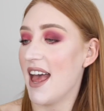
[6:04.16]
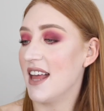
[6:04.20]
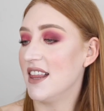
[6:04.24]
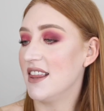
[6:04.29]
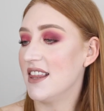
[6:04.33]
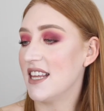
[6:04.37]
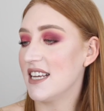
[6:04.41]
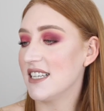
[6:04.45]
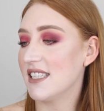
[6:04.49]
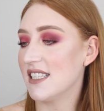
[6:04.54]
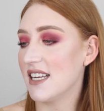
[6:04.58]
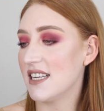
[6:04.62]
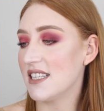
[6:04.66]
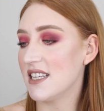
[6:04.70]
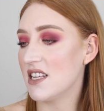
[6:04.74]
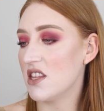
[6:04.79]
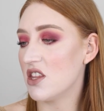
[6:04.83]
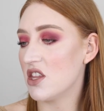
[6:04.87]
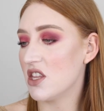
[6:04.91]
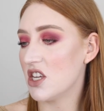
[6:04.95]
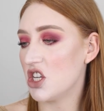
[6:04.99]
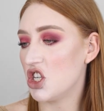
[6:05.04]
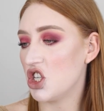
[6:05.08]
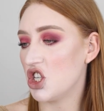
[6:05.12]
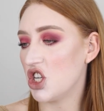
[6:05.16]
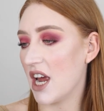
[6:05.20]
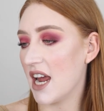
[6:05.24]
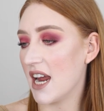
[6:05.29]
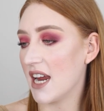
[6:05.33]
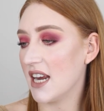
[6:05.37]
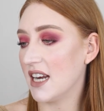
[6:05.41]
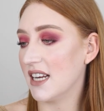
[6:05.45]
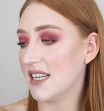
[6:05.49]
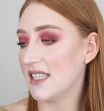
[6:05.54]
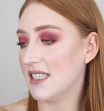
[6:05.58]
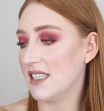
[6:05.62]
and this is in the
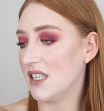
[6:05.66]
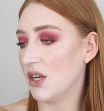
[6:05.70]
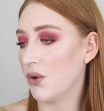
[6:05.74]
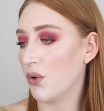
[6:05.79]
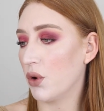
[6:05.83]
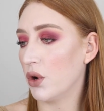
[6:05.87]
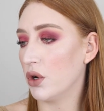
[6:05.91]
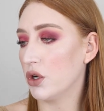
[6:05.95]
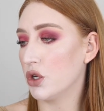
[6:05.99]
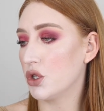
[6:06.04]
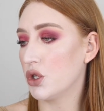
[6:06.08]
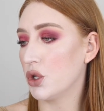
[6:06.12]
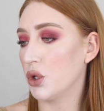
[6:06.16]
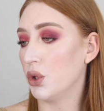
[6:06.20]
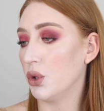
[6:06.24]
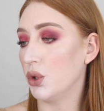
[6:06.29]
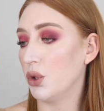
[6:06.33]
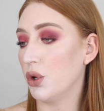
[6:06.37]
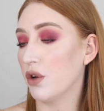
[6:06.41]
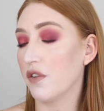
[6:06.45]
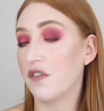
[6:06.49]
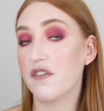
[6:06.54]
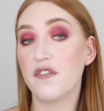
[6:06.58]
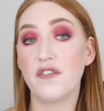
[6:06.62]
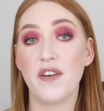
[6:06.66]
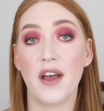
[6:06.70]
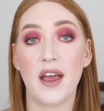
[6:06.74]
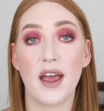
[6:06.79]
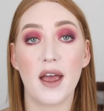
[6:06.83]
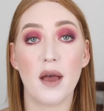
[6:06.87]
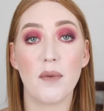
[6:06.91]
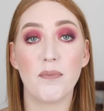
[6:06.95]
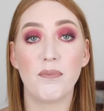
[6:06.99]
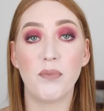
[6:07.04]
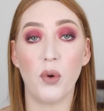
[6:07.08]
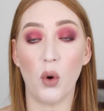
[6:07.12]
shade 02
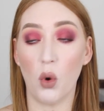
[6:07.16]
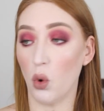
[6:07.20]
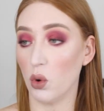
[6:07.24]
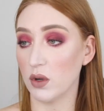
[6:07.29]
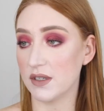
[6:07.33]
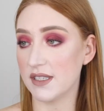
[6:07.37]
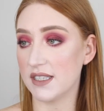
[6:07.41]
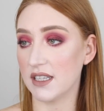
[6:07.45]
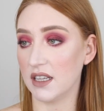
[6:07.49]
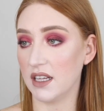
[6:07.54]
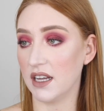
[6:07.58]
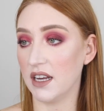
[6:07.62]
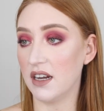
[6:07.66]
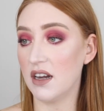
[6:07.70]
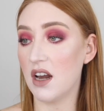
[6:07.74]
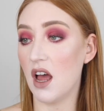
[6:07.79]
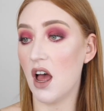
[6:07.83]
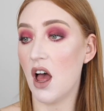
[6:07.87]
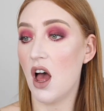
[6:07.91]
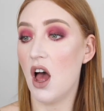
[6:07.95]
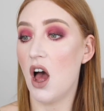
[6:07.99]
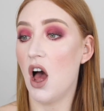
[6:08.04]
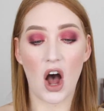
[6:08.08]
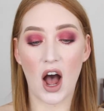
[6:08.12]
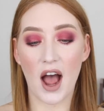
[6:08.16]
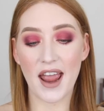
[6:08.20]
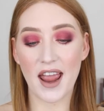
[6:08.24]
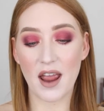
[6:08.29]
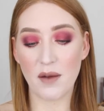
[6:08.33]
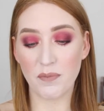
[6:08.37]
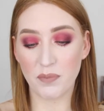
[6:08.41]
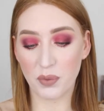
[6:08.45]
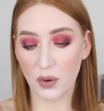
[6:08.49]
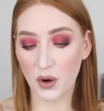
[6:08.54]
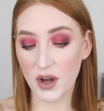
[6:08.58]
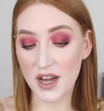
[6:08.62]
Fair Porcelain. I
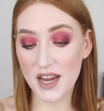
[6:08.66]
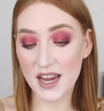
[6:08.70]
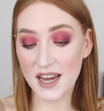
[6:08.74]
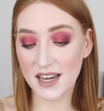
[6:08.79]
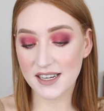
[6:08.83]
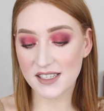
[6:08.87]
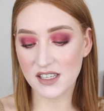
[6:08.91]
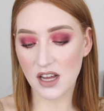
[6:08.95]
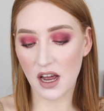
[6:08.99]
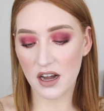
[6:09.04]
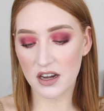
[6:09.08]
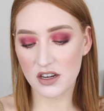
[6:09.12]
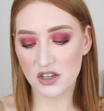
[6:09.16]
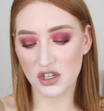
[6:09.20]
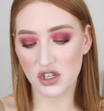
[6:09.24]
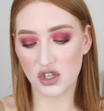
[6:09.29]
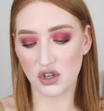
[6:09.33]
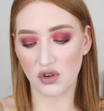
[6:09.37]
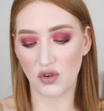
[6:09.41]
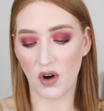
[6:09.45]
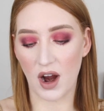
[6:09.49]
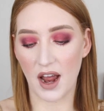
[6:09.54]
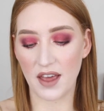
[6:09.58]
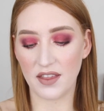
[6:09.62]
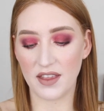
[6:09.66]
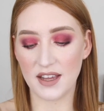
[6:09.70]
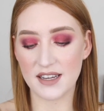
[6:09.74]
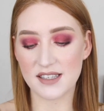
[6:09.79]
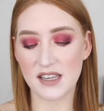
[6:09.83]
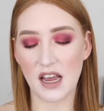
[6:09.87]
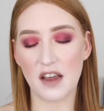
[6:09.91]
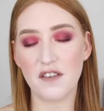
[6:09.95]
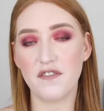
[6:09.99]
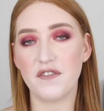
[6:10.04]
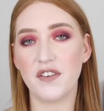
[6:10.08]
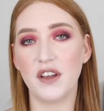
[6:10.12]
am pretty excited to try this.
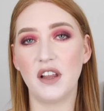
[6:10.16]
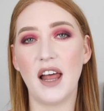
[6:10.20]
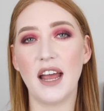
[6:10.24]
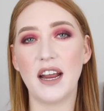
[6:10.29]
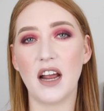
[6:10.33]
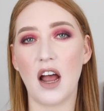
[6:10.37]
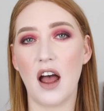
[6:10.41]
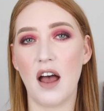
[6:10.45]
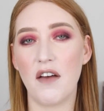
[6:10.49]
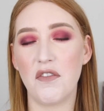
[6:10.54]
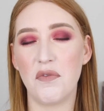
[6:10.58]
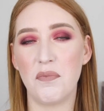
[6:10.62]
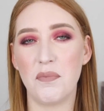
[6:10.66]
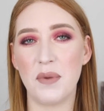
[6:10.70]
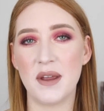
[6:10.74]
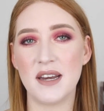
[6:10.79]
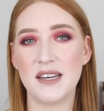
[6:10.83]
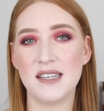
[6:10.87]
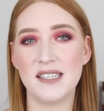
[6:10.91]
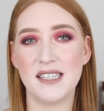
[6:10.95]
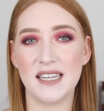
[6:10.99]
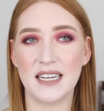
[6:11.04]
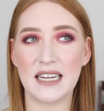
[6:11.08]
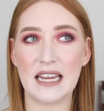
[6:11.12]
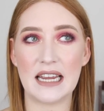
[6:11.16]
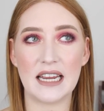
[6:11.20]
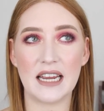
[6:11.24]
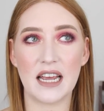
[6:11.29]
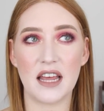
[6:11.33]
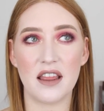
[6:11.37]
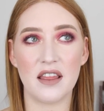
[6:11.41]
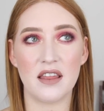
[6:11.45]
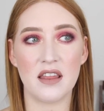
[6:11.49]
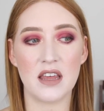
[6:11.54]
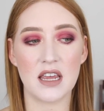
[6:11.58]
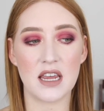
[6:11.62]
I feel like I've been
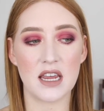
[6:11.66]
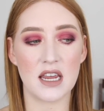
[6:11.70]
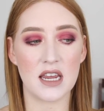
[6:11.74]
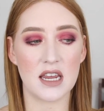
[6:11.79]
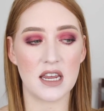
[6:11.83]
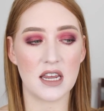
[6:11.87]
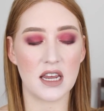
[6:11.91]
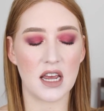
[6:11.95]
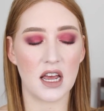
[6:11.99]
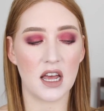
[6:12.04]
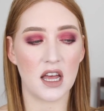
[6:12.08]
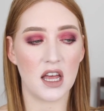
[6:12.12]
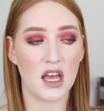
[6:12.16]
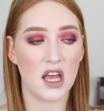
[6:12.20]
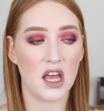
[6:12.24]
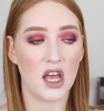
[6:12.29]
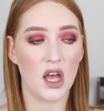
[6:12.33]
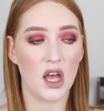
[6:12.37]
digging the